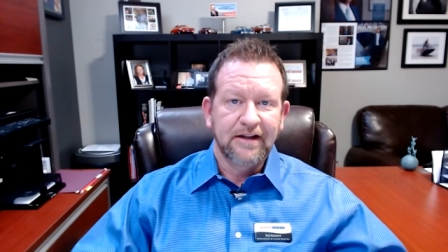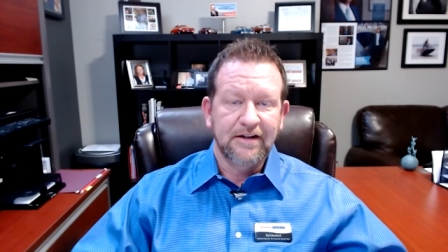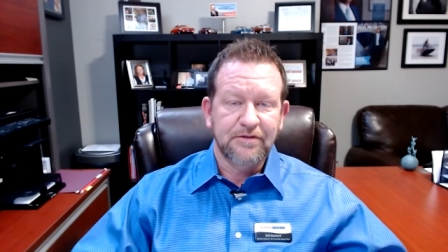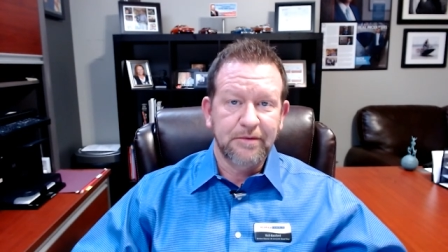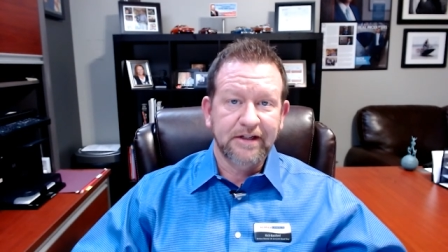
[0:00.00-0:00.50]

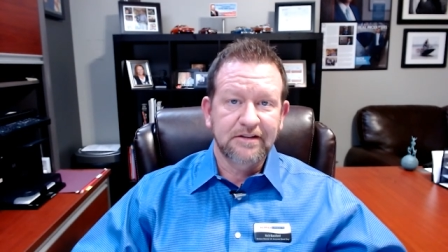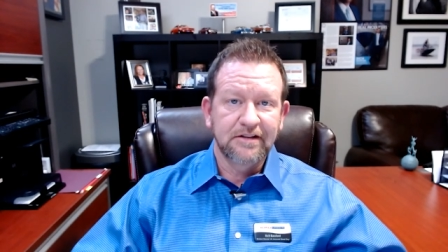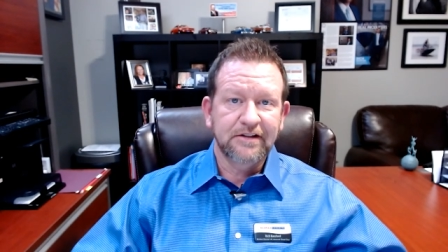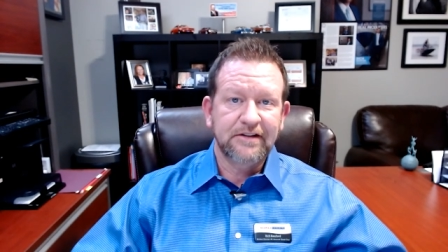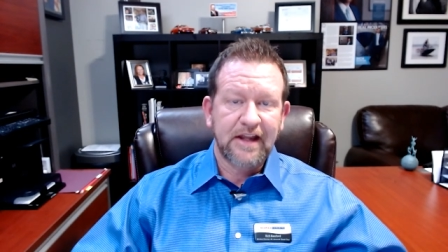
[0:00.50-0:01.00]
if it makes it
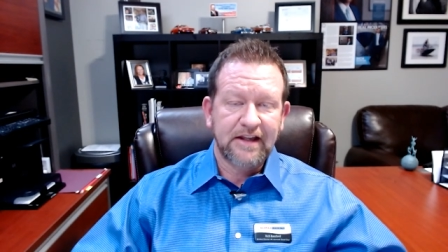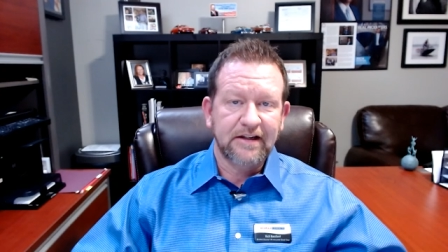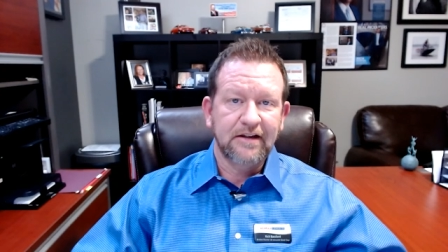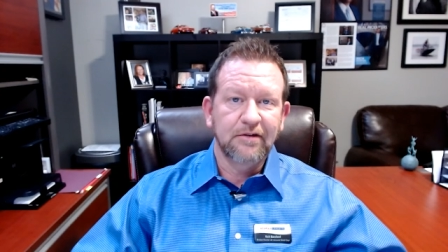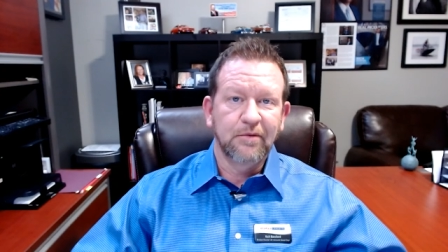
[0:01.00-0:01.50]
look
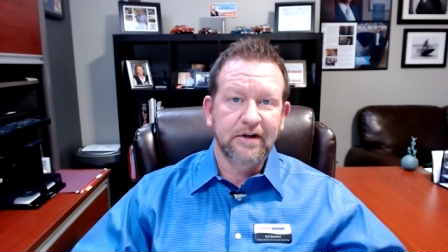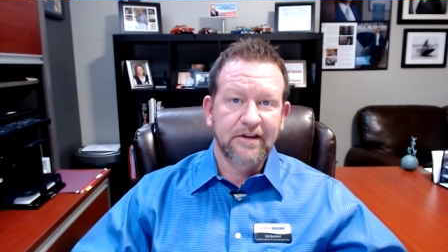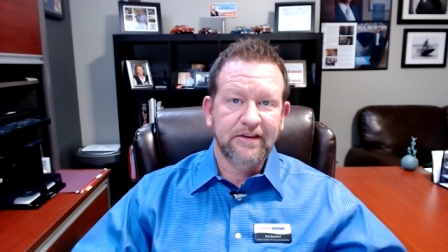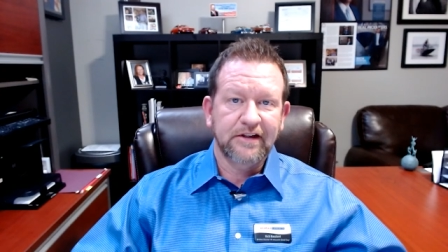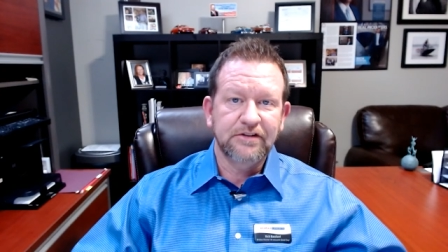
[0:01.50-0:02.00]
dated, one
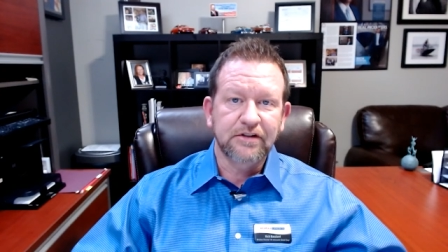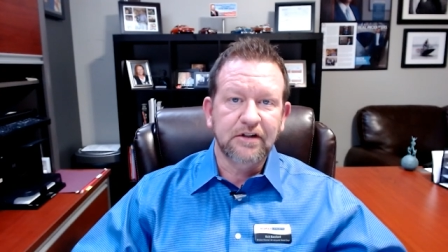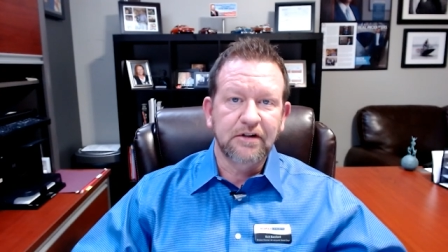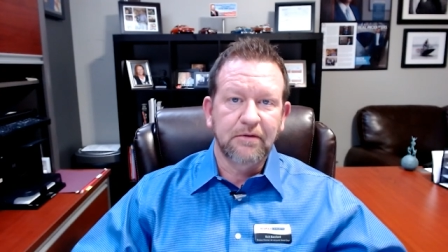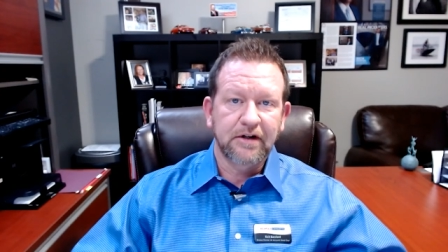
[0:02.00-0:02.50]
of the things you're
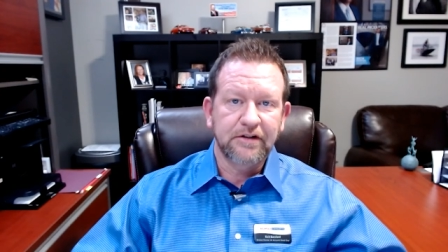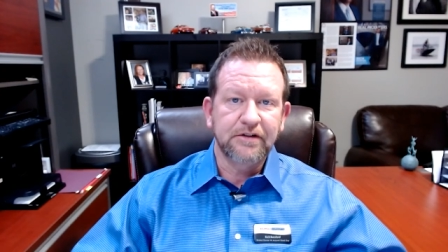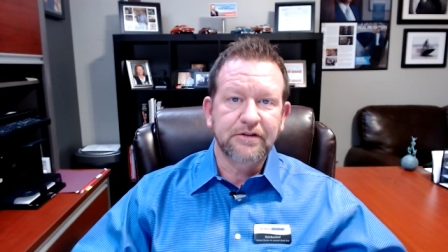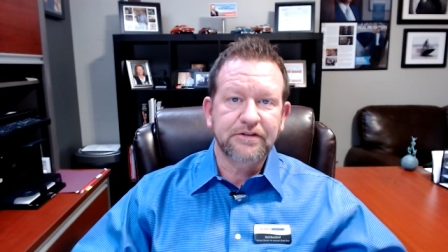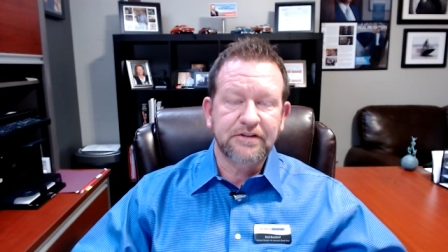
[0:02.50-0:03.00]
going to want to
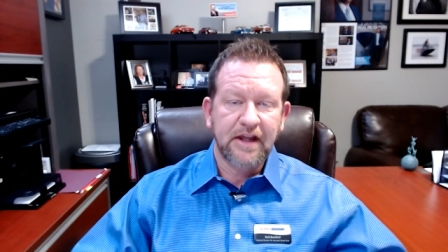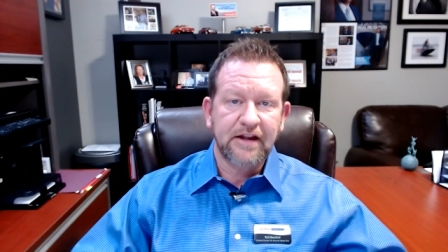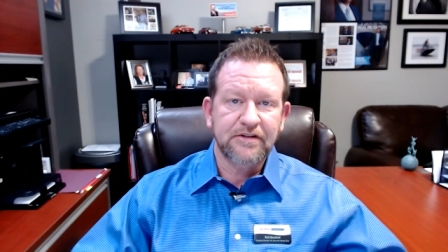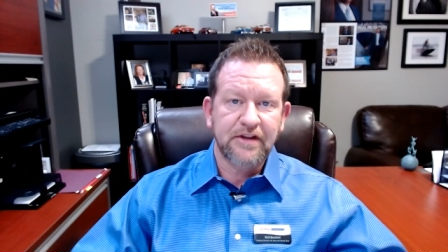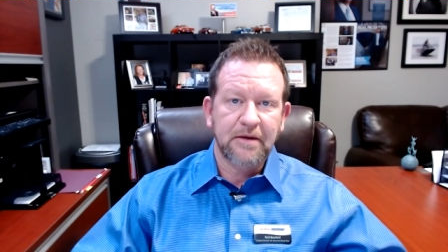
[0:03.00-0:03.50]
do is
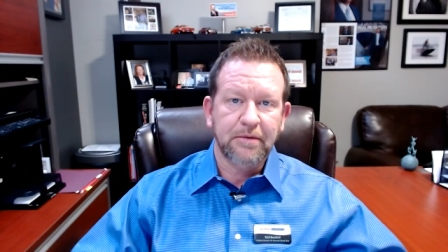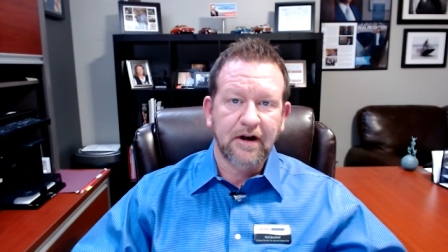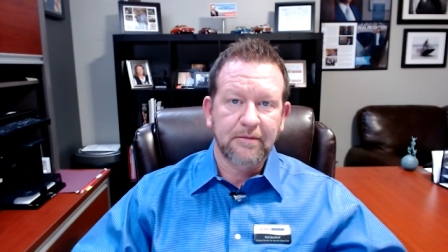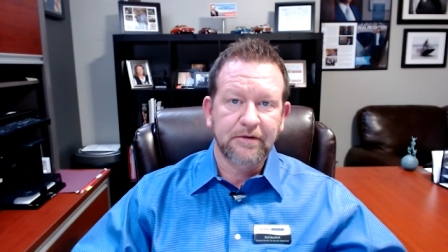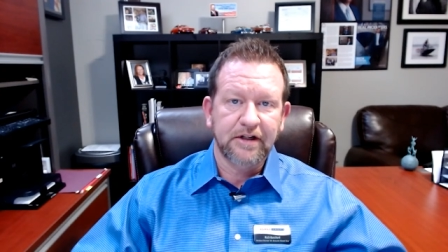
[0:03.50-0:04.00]
stage that
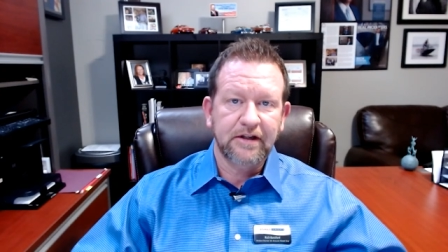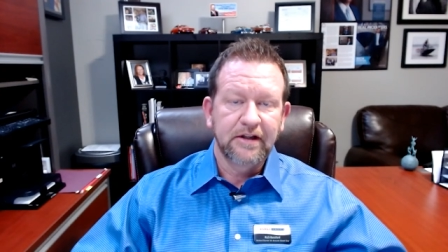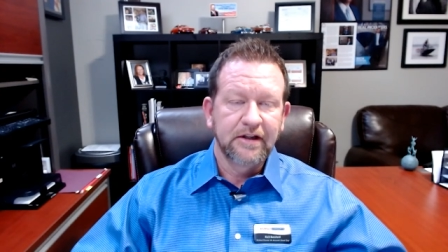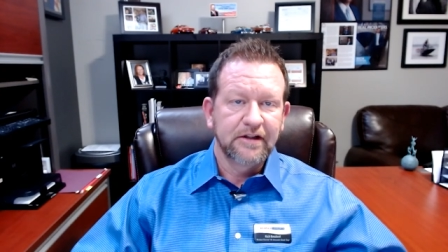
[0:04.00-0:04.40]
property.